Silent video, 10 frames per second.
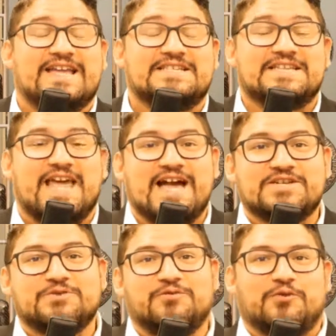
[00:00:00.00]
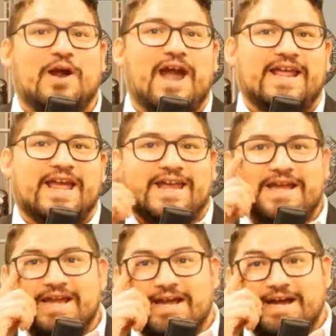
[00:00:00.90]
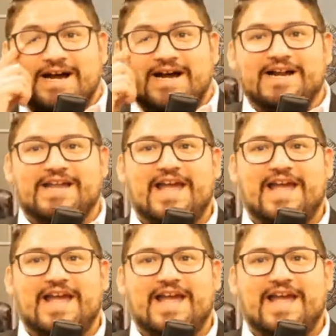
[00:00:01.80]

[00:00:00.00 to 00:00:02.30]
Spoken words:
It's Casual Friday. No